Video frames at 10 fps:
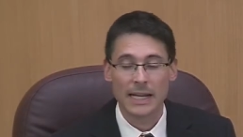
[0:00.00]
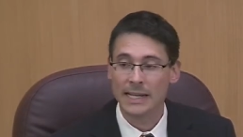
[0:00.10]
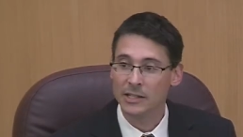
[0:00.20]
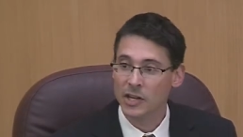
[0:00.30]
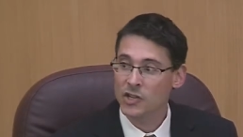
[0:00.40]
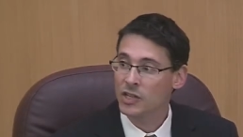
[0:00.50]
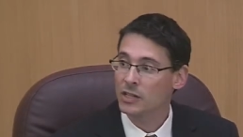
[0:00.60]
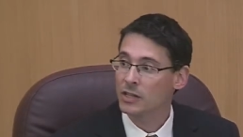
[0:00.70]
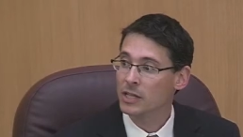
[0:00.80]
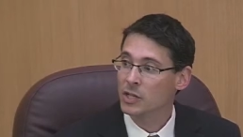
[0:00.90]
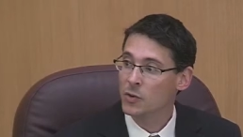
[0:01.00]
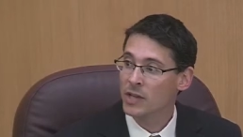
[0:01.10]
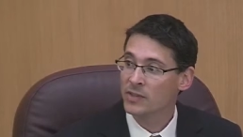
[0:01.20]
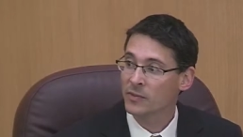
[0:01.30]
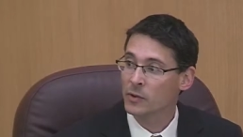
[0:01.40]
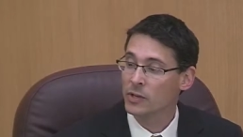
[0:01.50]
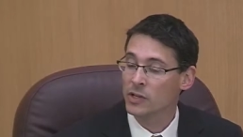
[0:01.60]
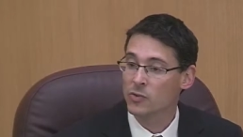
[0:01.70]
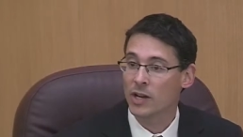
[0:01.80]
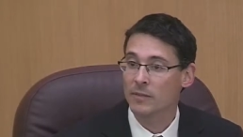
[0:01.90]
In addition, the U.S. Food
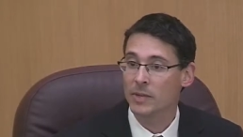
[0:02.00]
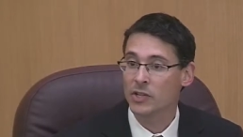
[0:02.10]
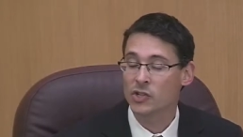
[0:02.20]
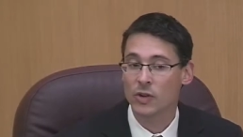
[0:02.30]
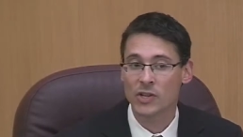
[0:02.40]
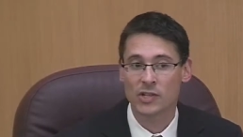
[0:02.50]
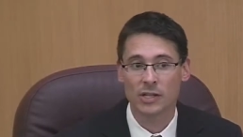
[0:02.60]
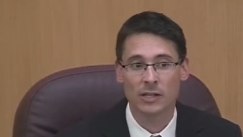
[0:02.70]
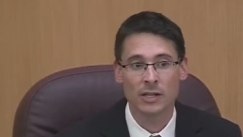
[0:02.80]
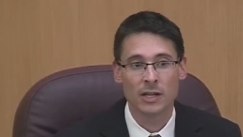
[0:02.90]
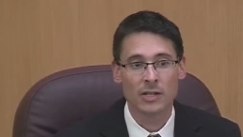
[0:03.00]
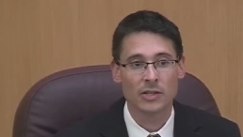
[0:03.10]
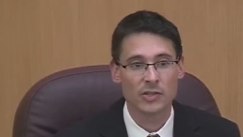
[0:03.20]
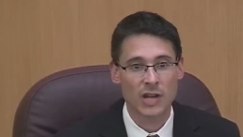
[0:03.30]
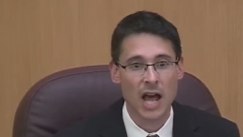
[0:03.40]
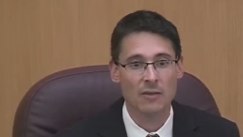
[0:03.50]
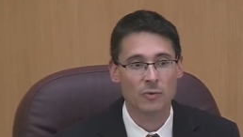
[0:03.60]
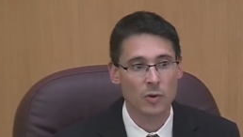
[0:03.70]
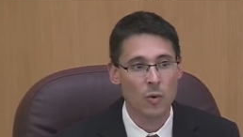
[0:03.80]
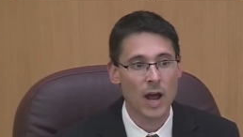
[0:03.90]
and Drug Administration does not
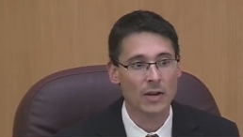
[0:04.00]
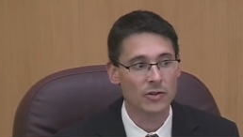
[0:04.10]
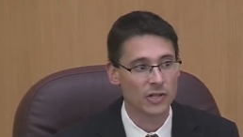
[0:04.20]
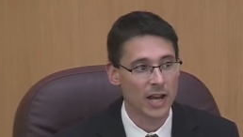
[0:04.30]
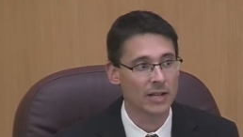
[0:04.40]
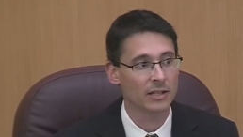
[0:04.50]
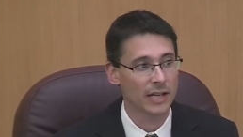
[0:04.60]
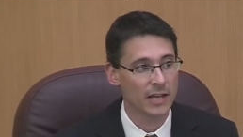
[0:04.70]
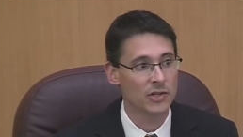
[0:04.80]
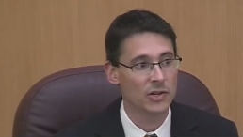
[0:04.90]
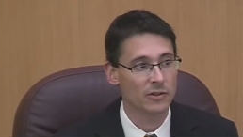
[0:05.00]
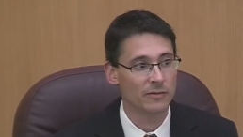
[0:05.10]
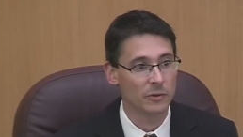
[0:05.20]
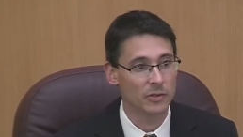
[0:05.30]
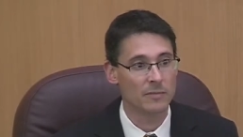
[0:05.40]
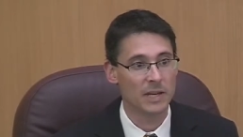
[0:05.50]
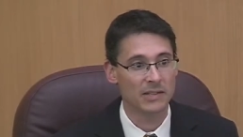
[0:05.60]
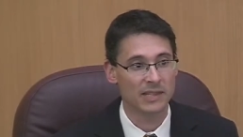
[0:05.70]
require genetically engineered food to be